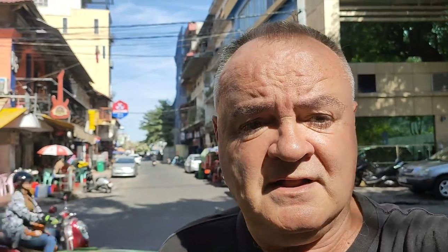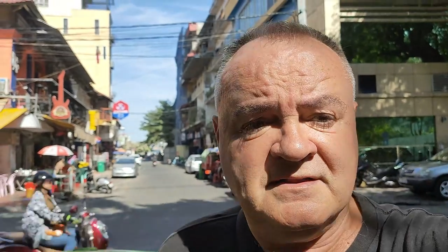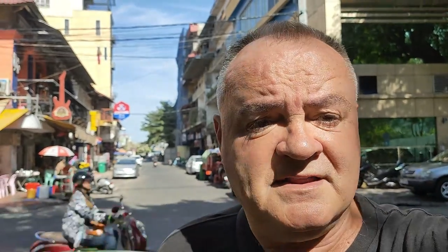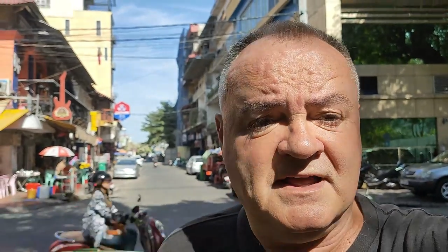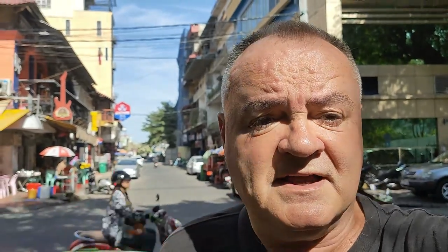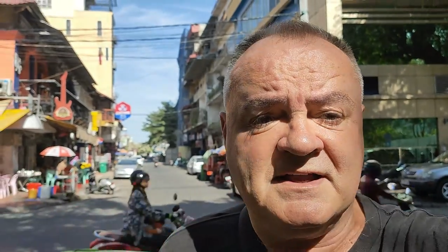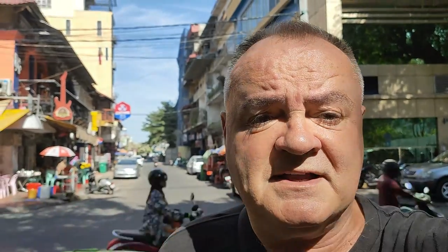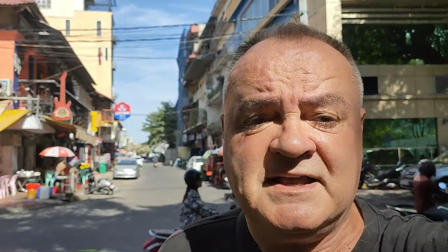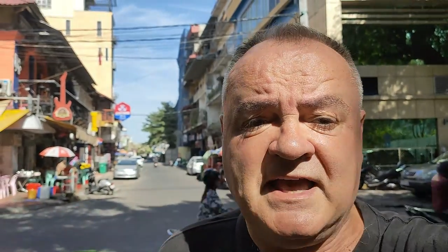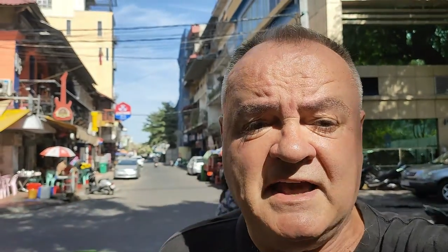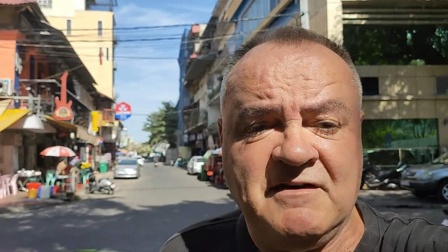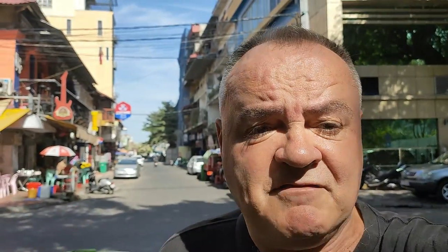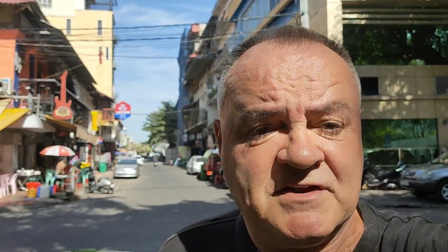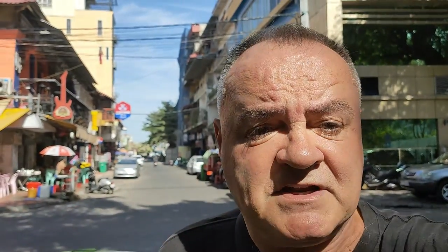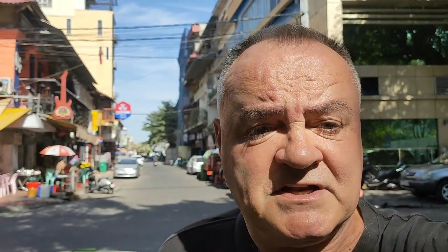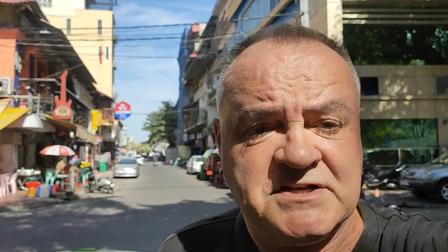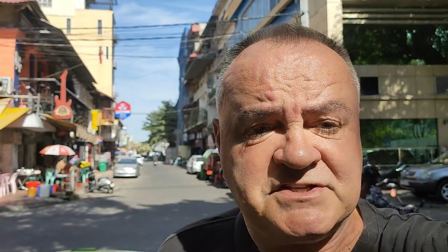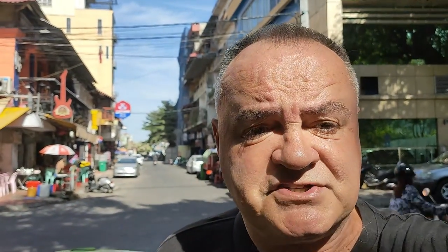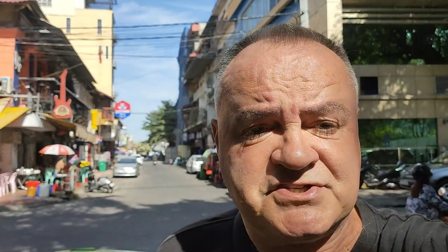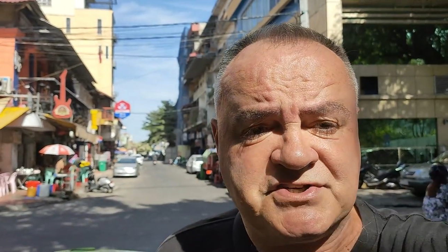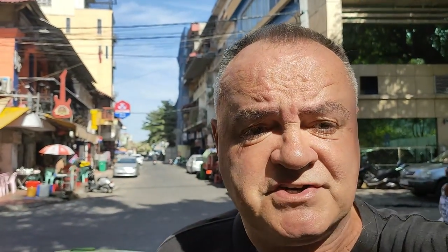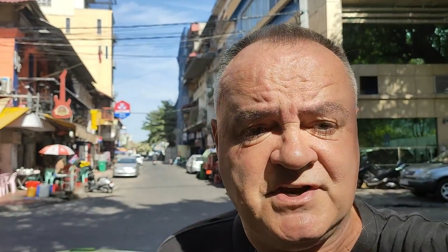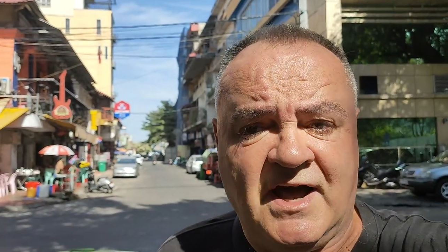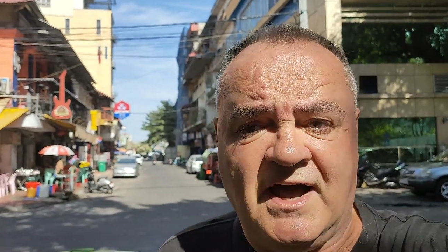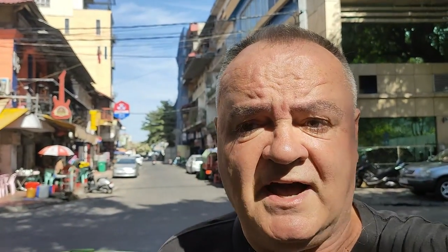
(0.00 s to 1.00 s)
then give it a
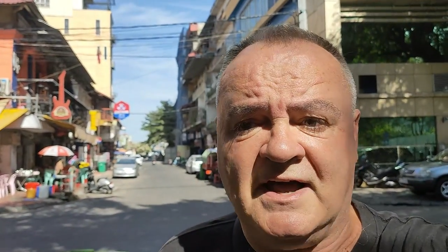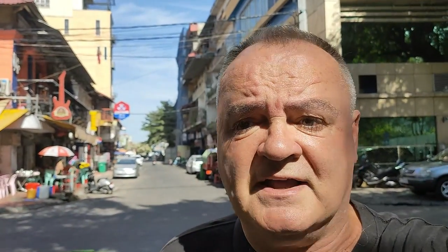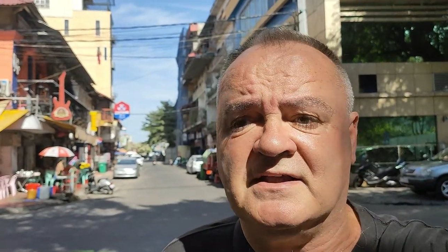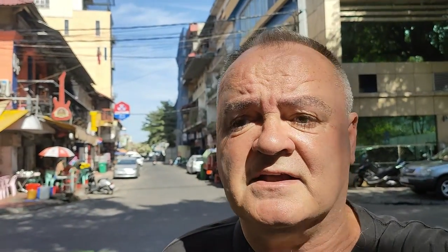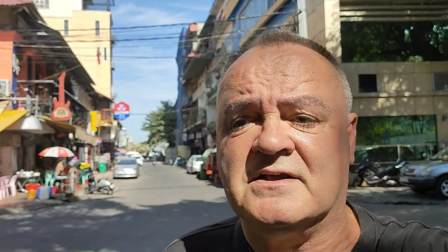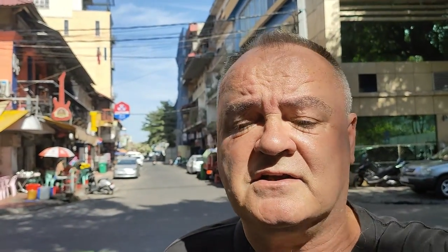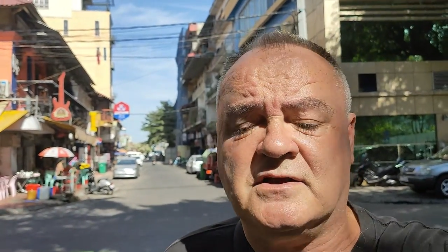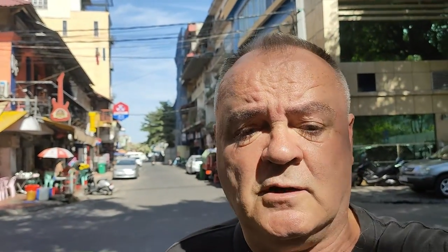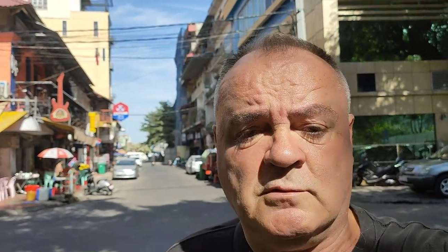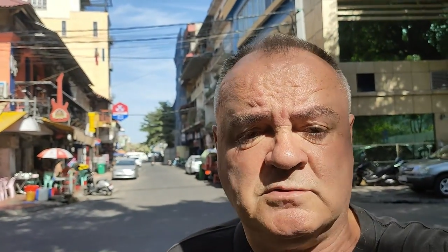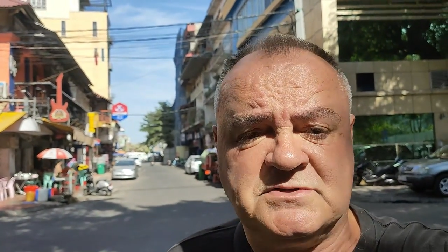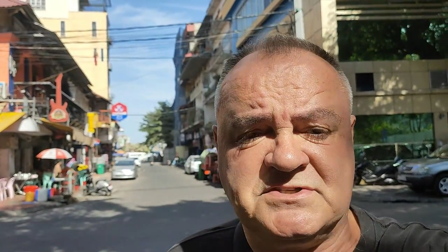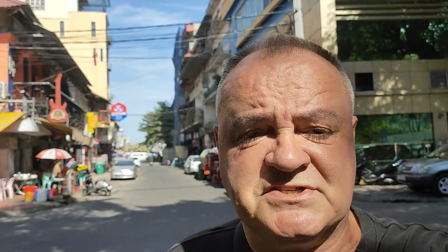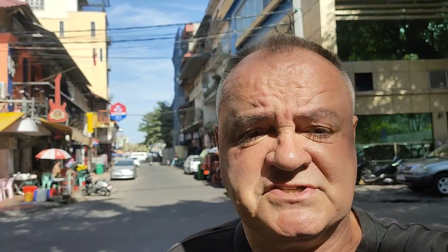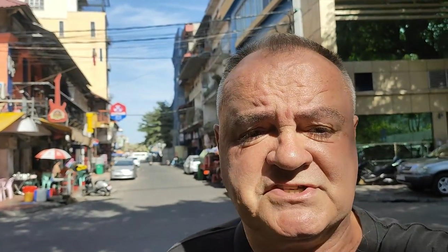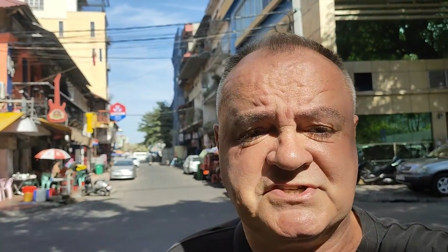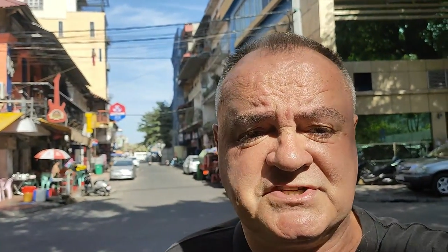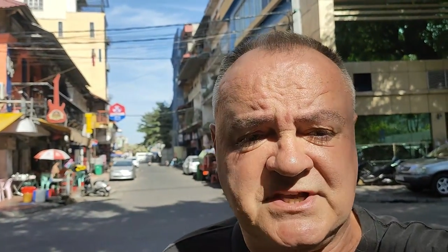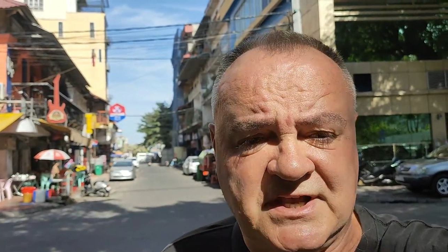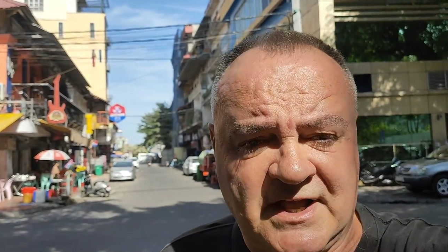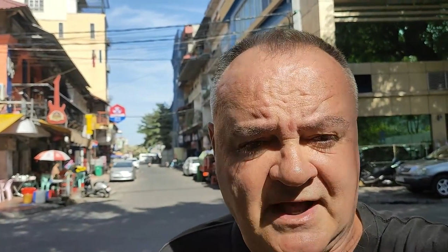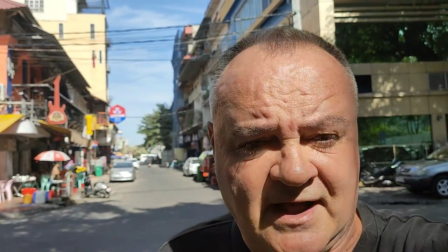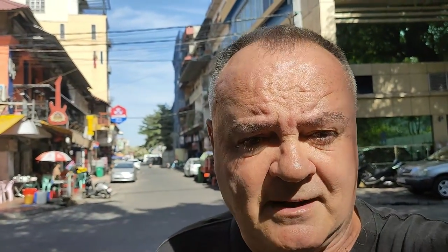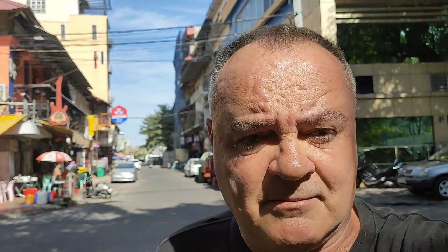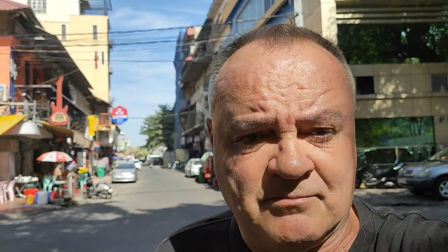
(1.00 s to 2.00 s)
try. Go to
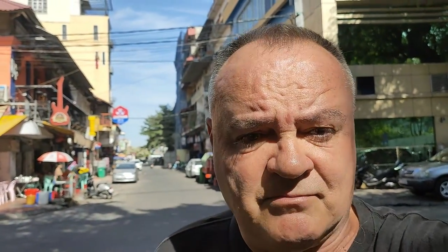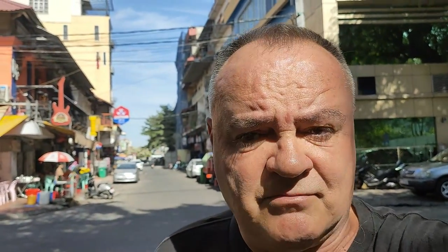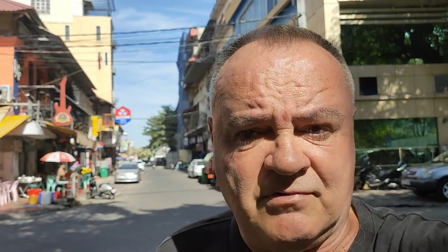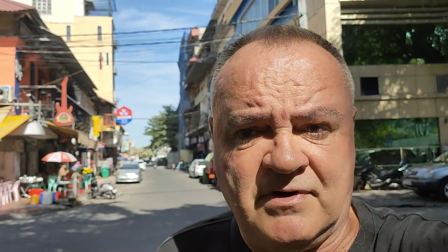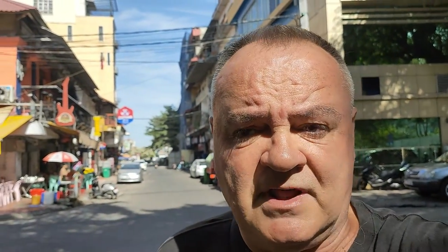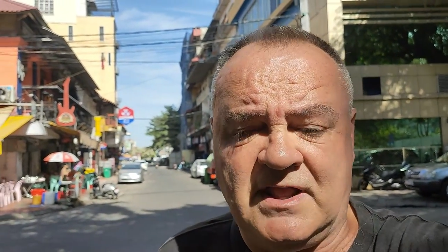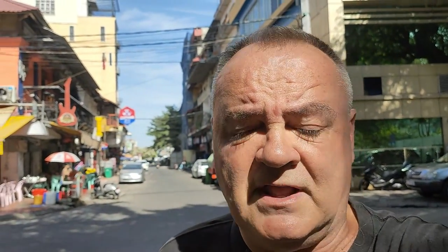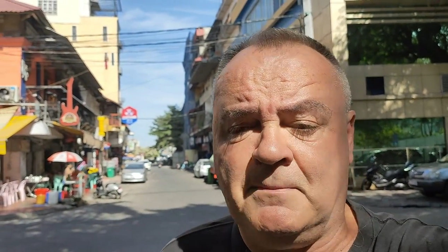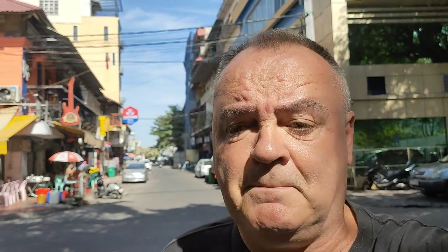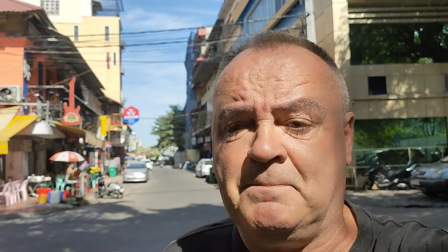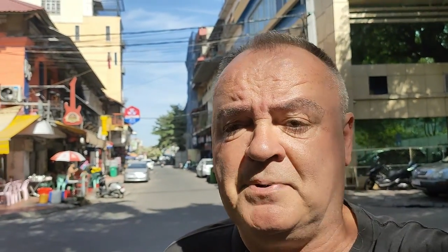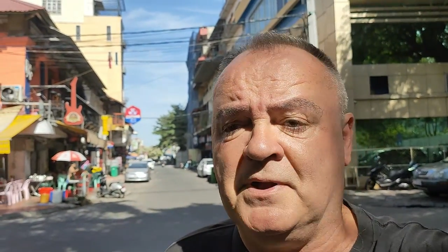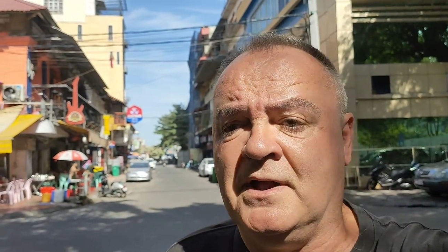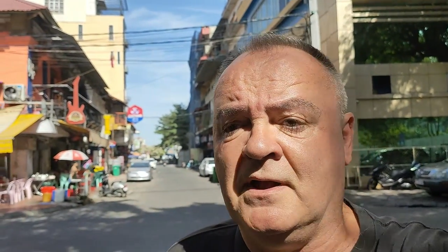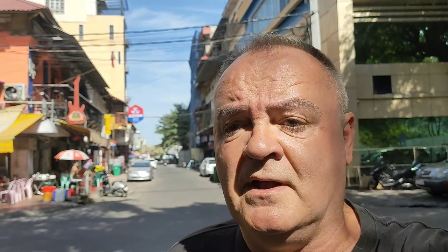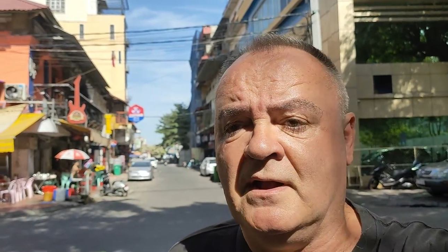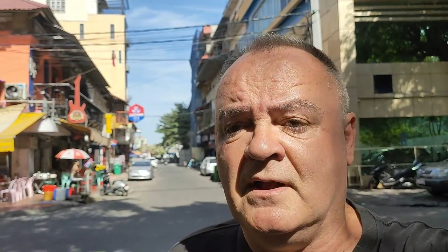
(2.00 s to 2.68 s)
Siam Reap.